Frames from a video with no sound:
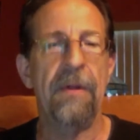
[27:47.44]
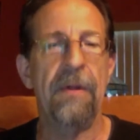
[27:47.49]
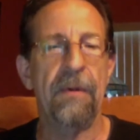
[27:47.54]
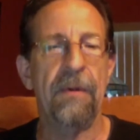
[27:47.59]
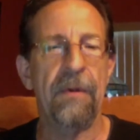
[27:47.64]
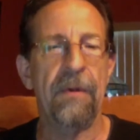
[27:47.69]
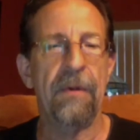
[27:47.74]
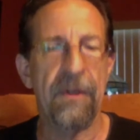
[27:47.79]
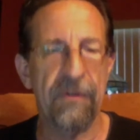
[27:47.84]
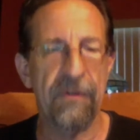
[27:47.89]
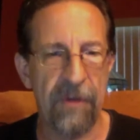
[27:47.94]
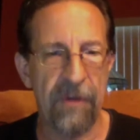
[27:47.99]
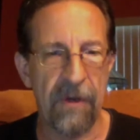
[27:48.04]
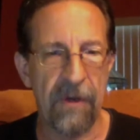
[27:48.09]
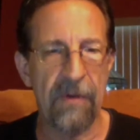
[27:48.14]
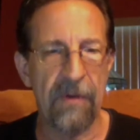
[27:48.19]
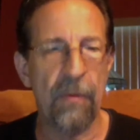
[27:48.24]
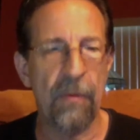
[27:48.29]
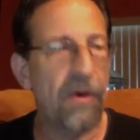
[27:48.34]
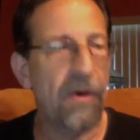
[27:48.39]

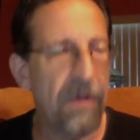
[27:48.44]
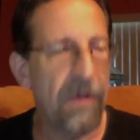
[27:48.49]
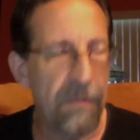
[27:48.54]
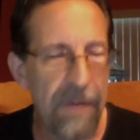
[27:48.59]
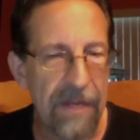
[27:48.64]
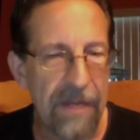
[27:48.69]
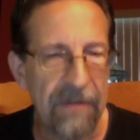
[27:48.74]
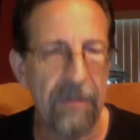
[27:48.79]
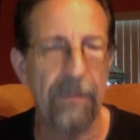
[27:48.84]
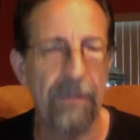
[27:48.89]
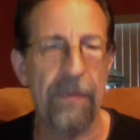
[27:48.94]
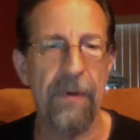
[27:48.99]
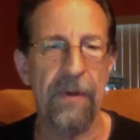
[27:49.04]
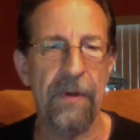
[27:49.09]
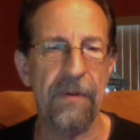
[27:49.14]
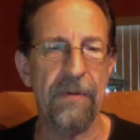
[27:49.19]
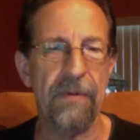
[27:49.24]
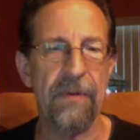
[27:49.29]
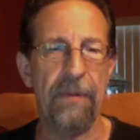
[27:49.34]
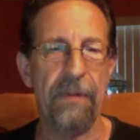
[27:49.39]
concern, worry about
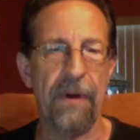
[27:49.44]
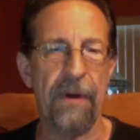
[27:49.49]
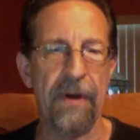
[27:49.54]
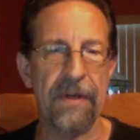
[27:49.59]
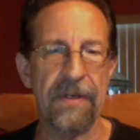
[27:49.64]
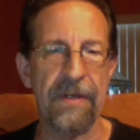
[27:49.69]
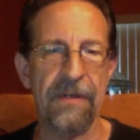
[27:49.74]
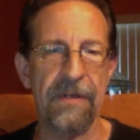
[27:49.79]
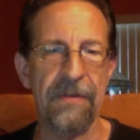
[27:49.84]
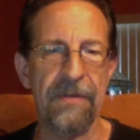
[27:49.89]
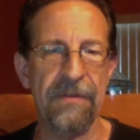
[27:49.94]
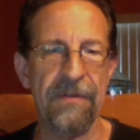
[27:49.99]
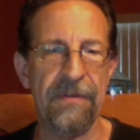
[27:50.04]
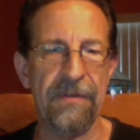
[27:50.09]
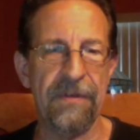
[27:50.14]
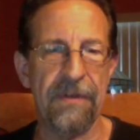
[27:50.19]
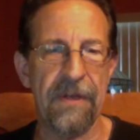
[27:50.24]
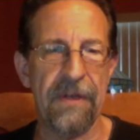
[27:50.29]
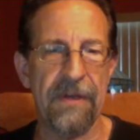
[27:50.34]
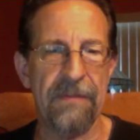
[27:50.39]
the
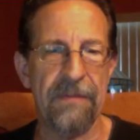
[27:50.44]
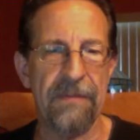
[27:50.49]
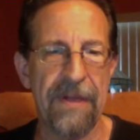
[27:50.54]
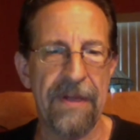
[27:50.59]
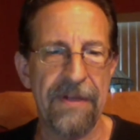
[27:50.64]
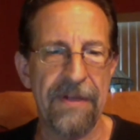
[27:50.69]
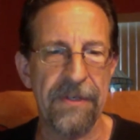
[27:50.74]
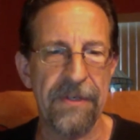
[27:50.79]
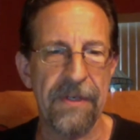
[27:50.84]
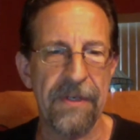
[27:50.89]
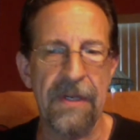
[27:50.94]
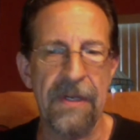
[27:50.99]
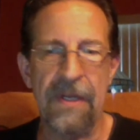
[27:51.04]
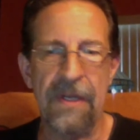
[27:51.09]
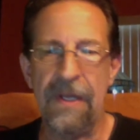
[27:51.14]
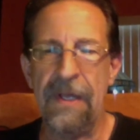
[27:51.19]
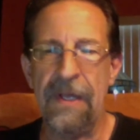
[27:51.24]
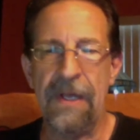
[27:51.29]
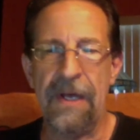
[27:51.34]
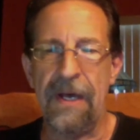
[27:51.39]
partner's pleasure.
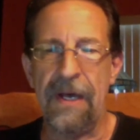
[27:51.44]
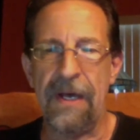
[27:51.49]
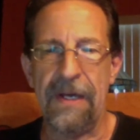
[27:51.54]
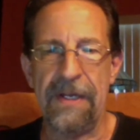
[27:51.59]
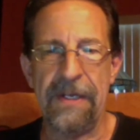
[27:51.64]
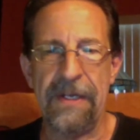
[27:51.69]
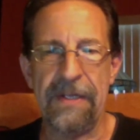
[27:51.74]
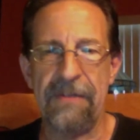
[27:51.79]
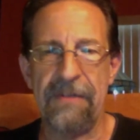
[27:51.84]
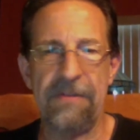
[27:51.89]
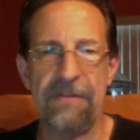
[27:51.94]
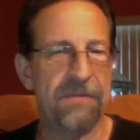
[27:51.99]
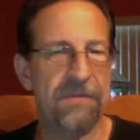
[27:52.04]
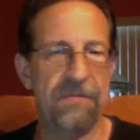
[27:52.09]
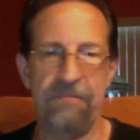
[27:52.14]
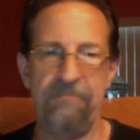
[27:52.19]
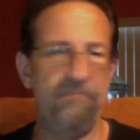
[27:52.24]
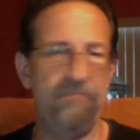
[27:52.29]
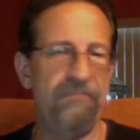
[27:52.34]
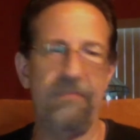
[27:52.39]
It's
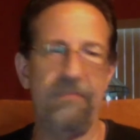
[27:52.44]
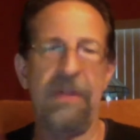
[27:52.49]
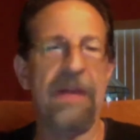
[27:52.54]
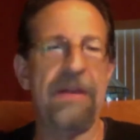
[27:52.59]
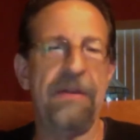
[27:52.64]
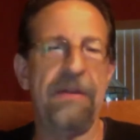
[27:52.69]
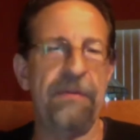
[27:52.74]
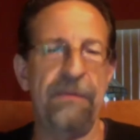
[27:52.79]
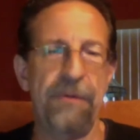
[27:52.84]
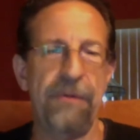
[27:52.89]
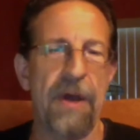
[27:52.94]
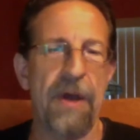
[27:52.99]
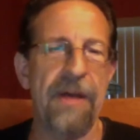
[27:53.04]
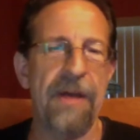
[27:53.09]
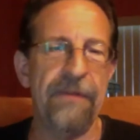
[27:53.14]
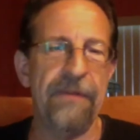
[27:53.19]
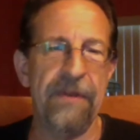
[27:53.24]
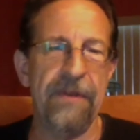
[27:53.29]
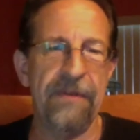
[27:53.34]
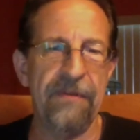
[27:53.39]
like
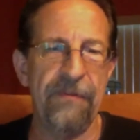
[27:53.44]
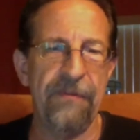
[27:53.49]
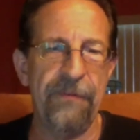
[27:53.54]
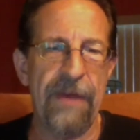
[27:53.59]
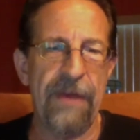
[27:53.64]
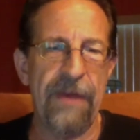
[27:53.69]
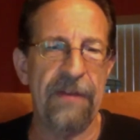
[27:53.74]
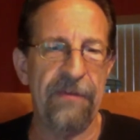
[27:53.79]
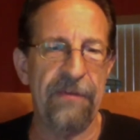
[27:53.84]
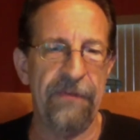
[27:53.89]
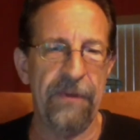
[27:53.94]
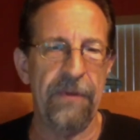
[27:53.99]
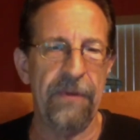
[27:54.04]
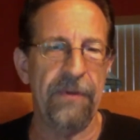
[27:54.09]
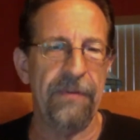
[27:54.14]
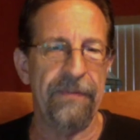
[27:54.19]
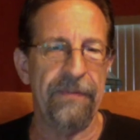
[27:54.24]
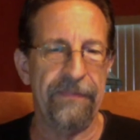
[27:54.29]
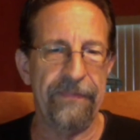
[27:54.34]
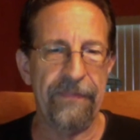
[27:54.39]
drive-in fast
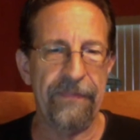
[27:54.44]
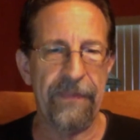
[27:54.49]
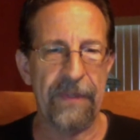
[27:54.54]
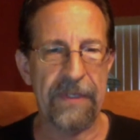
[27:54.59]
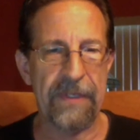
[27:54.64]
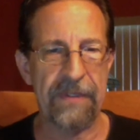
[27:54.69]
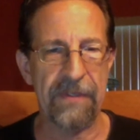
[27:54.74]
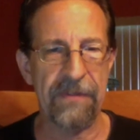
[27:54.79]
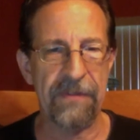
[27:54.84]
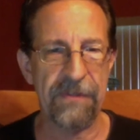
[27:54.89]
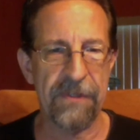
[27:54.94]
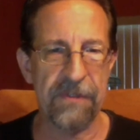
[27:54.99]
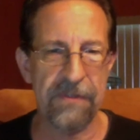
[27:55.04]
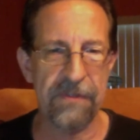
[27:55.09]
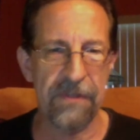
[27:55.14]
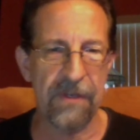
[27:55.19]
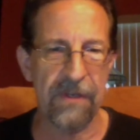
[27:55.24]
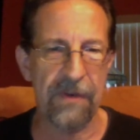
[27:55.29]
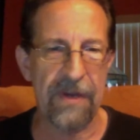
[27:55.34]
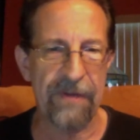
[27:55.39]
food. There's just
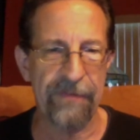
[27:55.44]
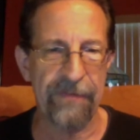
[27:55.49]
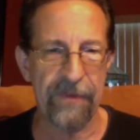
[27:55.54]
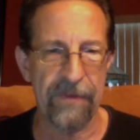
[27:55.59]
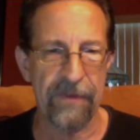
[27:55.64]
no effort.